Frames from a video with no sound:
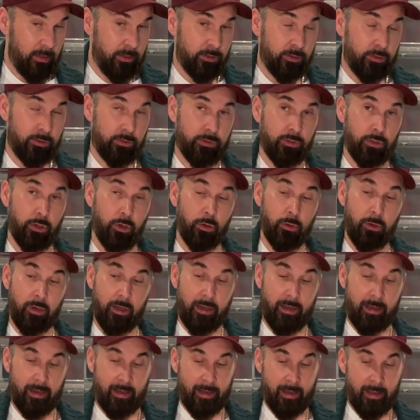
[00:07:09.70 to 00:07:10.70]
So
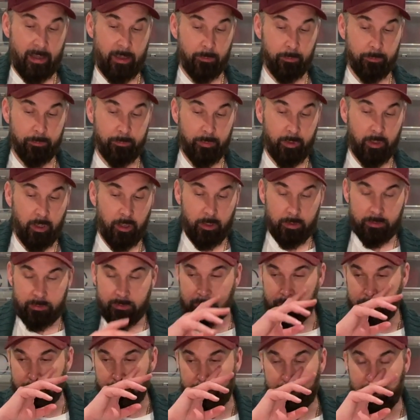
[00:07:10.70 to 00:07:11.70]
I
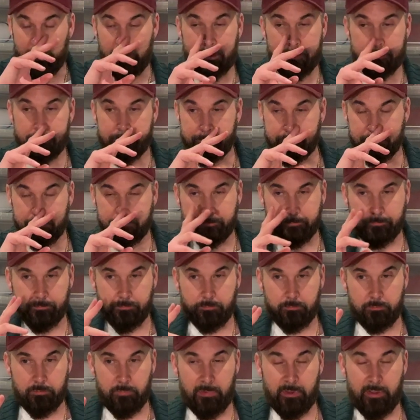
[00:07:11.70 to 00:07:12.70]
bought
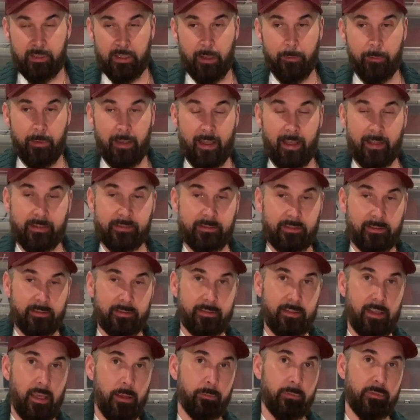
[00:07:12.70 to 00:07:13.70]
them at the
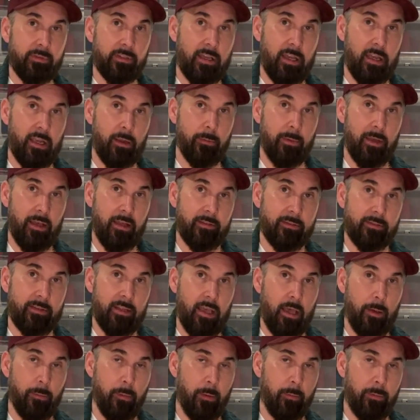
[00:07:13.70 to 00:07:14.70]
same time as
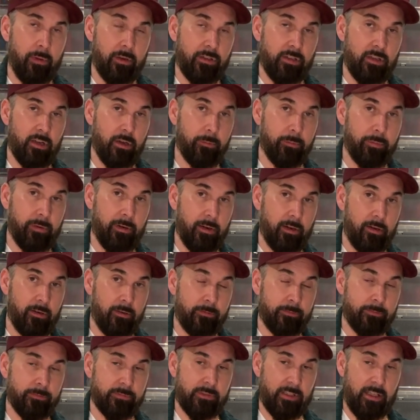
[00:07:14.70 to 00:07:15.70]
the alma mater
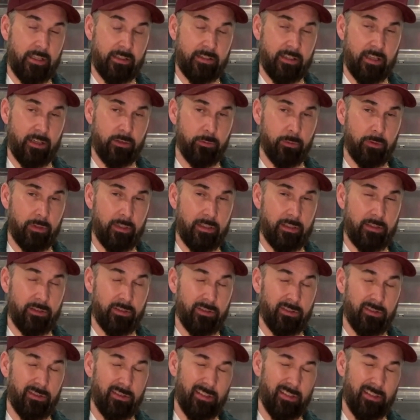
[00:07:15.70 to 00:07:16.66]
pair that got released